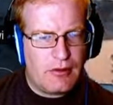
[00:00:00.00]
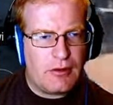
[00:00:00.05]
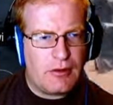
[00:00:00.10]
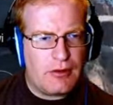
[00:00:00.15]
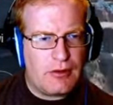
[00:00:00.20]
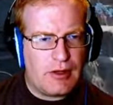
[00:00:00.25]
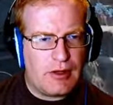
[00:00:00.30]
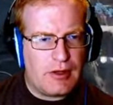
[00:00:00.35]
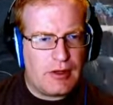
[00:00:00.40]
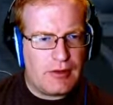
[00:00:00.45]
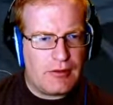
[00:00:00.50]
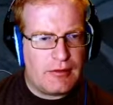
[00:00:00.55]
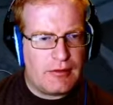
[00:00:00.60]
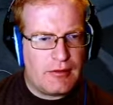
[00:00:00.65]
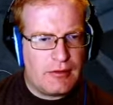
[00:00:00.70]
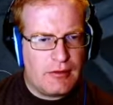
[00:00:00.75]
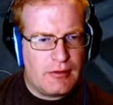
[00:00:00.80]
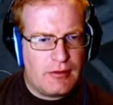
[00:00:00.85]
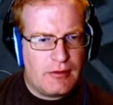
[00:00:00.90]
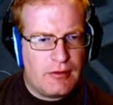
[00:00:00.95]
you're not.
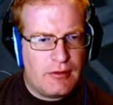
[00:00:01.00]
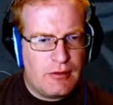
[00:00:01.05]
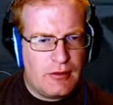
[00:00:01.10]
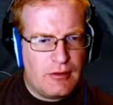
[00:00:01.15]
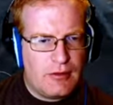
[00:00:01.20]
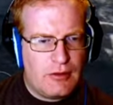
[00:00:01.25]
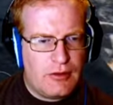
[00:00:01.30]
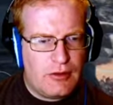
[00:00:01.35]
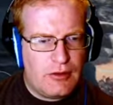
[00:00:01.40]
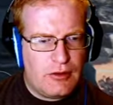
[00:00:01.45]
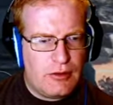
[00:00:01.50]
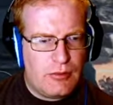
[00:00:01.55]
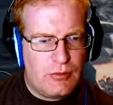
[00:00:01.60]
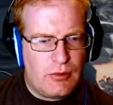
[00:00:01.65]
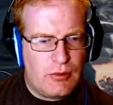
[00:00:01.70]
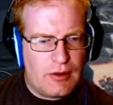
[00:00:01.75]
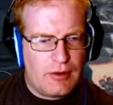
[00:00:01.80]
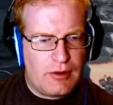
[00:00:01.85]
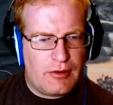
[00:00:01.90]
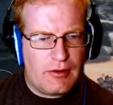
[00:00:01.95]
You
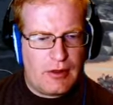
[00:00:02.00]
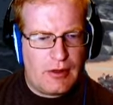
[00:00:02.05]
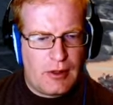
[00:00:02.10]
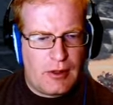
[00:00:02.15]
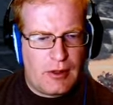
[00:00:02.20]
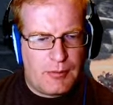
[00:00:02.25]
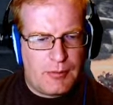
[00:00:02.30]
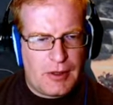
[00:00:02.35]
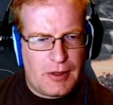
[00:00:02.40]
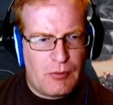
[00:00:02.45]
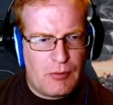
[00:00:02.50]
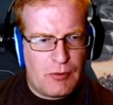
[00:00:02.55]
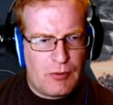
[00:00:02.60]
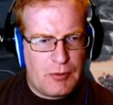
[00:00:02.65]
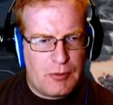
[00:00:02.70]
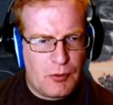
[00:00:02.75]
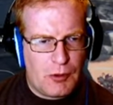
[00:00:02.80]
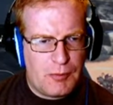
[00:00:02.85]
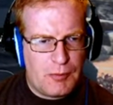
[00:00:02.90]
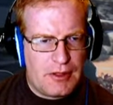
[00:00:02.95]
are up by one
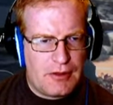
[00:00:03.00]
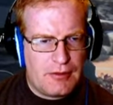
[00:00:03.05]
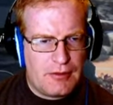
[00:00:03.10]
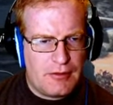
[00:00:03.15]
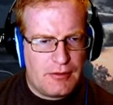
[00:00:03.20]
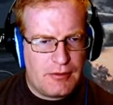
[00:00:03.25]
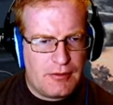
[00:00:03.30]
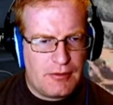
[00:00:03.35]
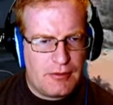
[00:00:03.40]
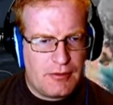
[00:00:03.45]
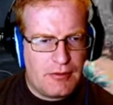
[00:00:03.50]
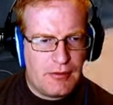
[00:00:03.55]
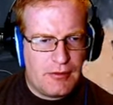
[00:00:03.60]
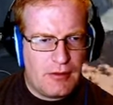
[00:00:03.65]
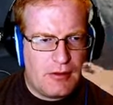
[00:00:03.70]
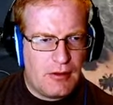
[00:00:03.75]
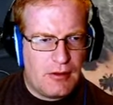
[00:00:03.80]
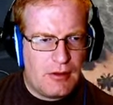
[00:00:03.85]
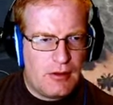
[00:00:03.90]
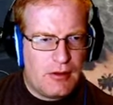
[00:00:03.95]
more meter.
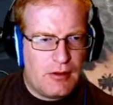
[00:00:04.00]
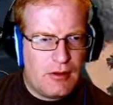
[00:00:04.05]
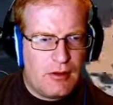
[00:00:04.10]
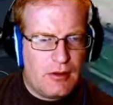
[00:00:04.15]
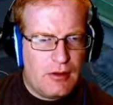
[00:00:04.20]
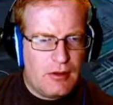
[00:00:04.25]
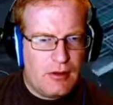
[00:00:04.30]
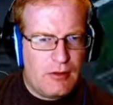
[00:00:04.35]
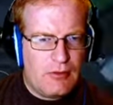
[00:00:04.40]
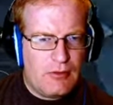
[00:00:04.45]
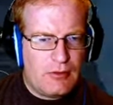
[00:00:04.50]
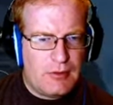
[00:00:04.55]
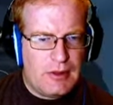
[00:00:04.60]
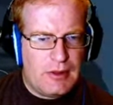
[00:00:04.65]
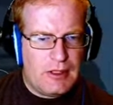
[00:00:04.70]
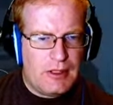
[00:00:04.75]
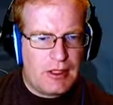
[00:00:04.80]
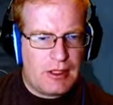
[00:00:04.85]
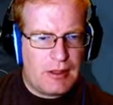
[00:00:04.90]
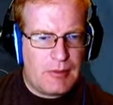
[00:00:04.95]
So we
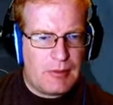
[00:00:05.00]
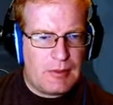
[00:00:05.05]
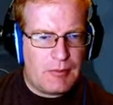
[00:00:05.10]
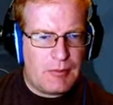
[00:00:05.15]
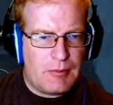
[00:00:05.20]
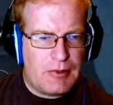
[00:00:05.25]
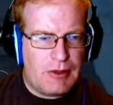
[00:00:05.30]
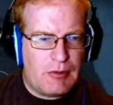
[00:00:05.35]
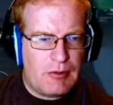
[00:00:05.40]
need to come up, we need to